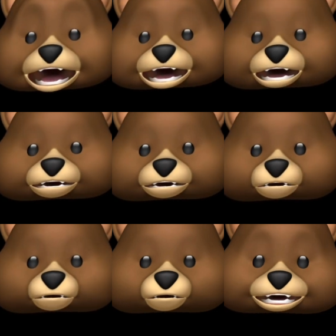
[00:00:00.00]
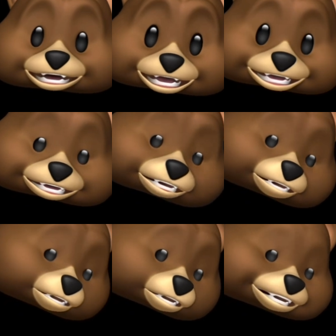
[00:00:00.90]
Now, we getting
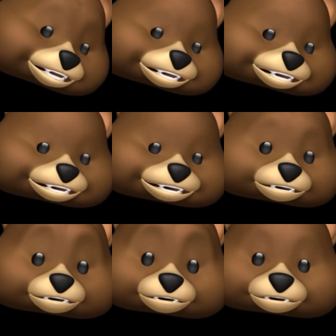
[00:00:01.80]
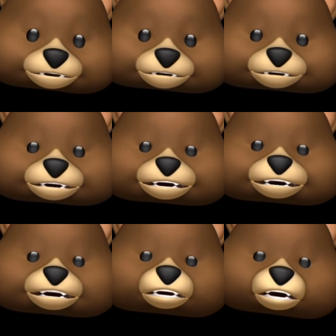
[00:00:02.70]
into it. You feel me?
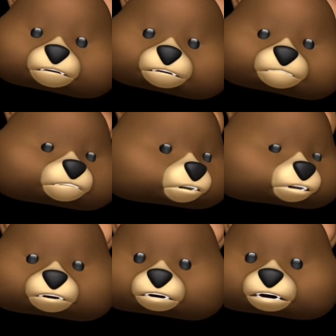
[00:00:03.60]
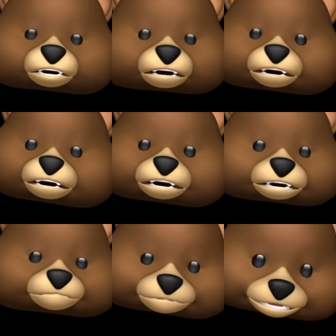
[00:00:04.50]
So, before,
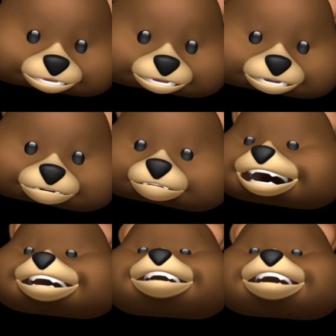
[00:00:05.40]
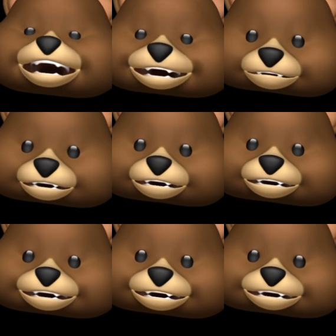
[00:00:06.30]
look, man, bang the like
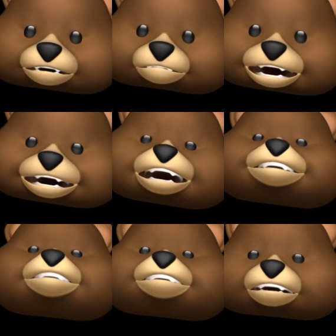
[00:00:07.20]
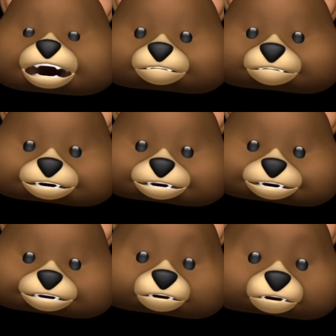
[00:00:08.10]
button. Bang that subscribe
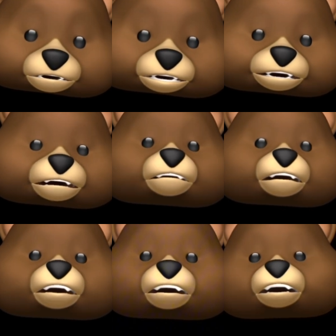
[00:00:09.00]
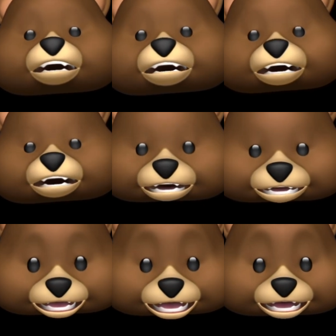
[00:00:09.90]
button. You see them on the screen.
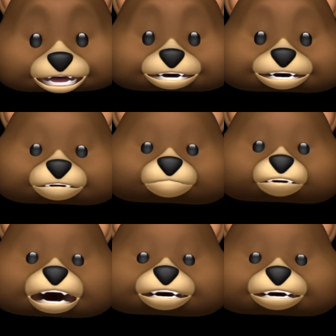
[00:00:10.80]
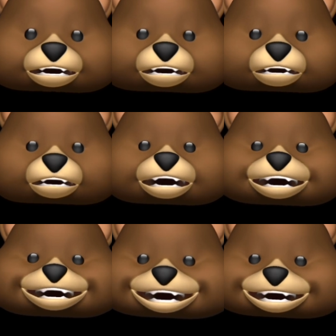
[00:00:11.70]
Yeah, them right there.
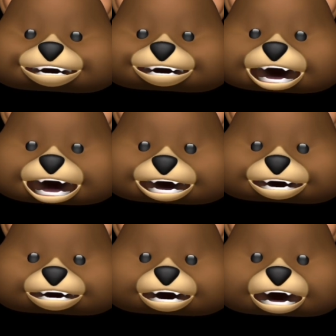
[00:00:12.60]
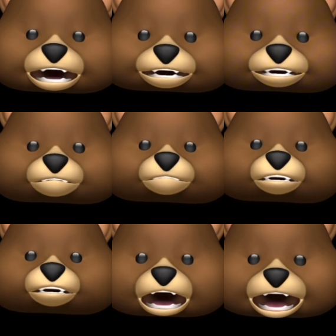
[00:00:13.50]
Hit the like and
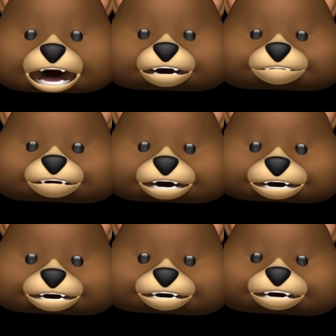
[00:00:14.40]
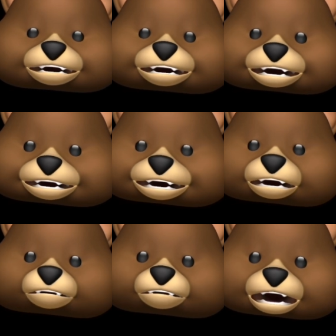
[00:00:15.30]
subscribe, man. Hit
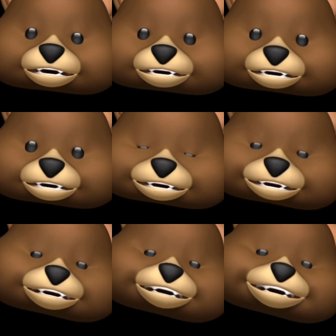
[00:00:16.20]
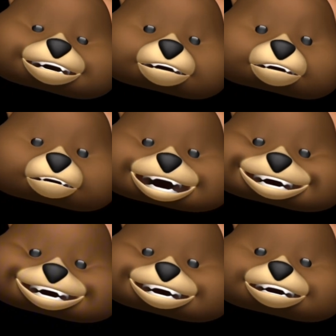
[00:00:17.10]
that right there. Now we
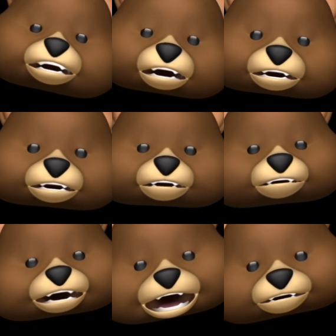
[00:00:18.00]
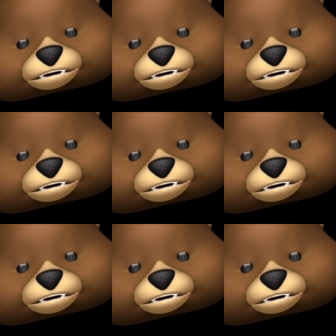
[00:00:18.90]
about to get started with